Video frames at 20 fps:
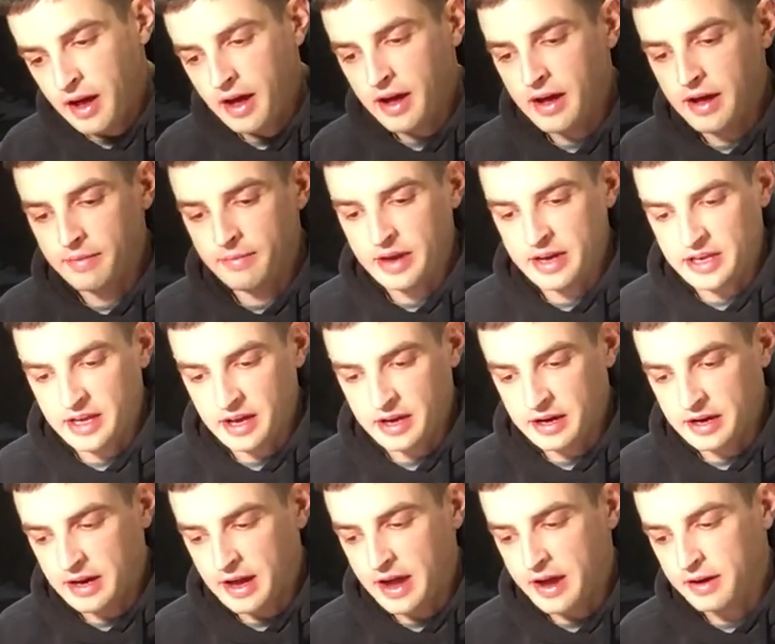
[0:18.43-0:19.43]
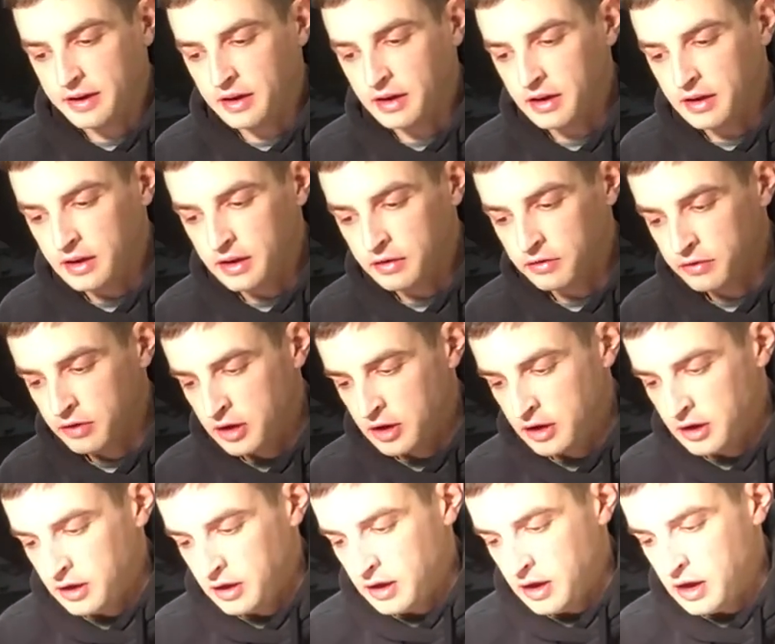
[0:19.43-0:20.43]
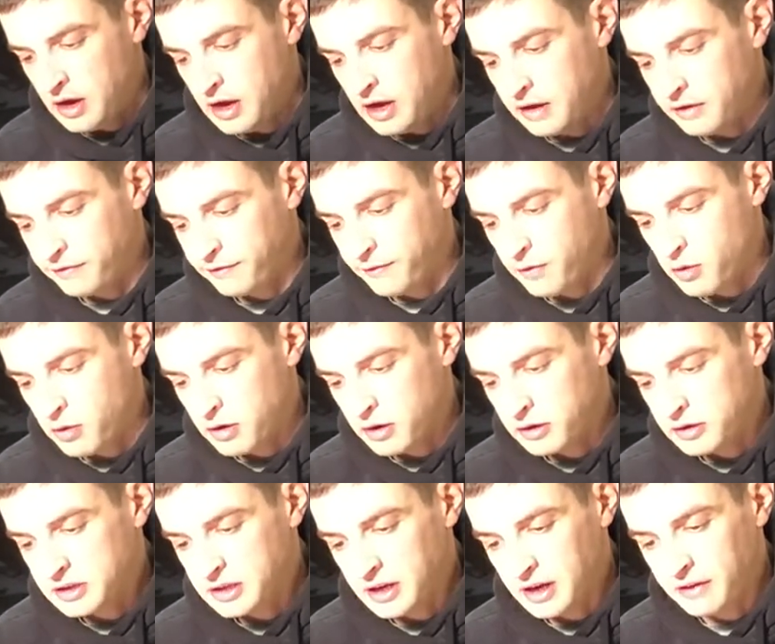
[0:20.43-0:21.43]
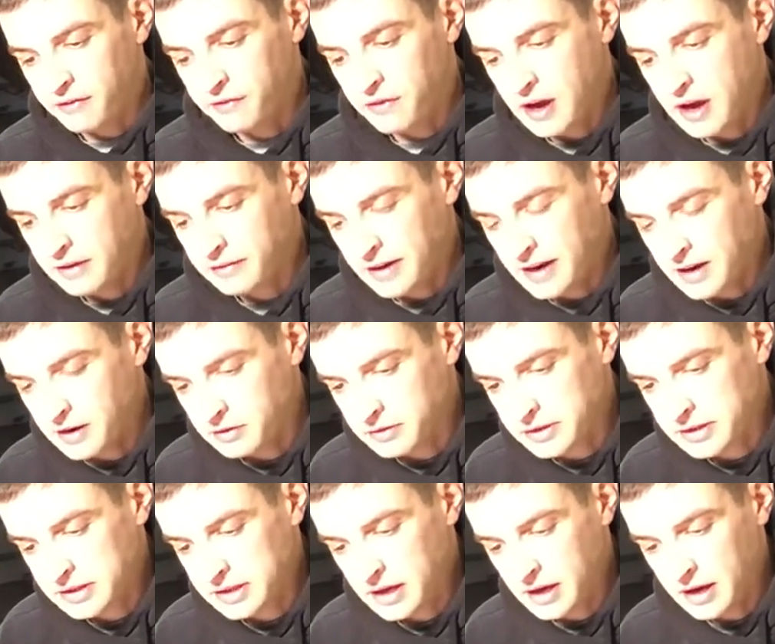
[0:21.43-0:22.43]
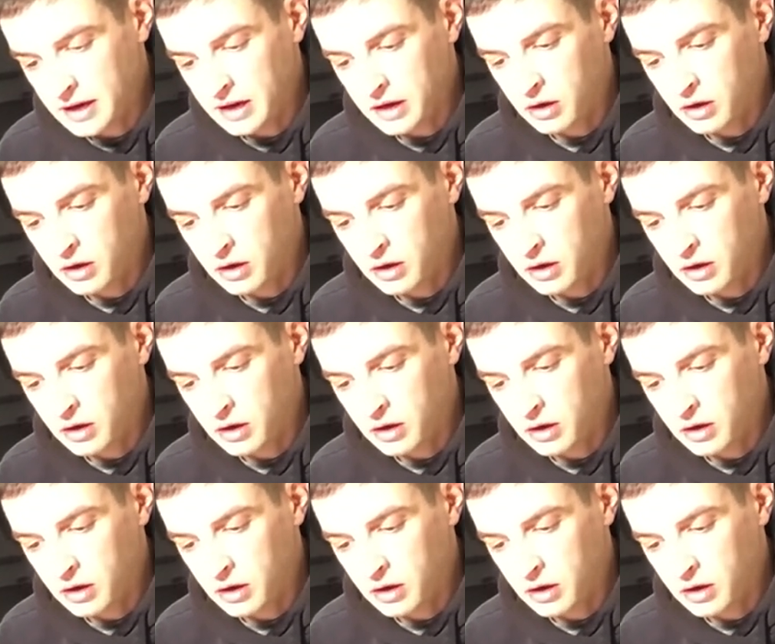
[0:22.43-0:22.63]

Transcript: I cut it out of 4 to 5 ounce